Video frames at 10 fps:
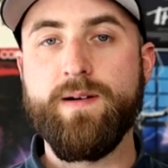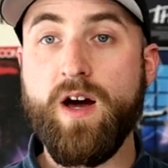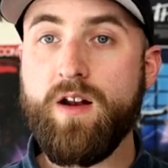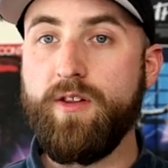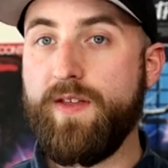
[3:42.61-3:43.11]

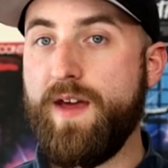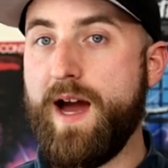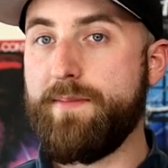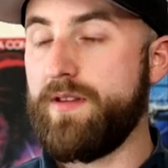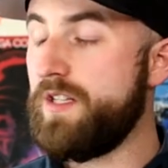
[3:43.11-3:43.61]
Not only
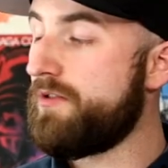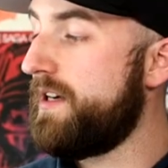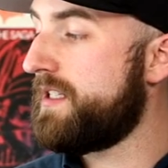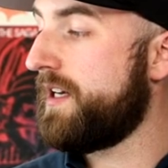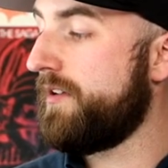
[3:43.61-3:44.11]
that, but this
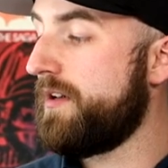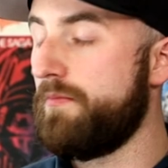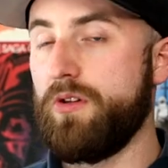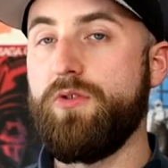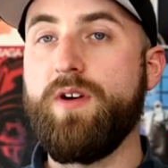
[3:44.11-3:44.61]
Criterion
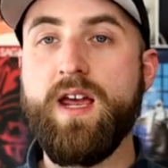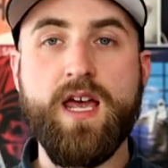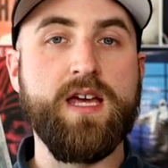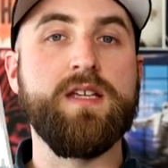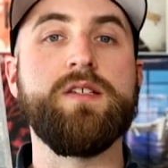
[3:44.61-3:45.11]
Blu-ray
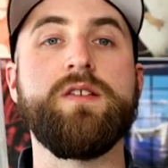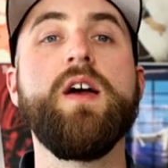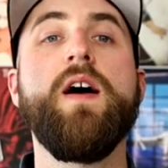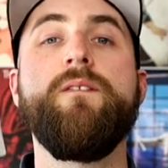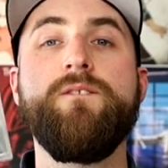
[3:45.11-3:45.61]
is
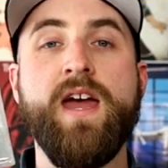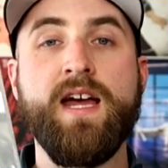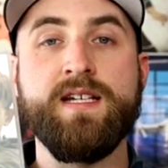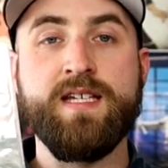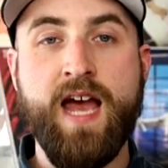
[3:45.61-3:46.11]

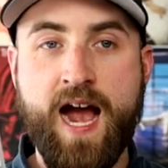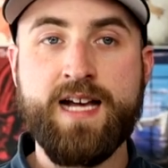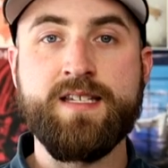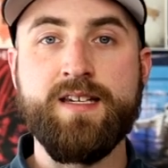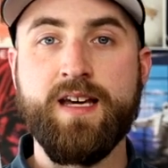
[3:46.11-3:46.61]

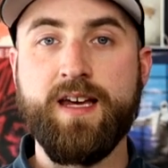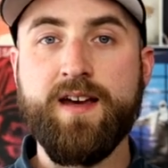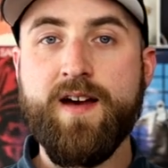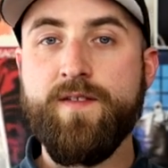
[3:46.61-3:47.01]
fantastic.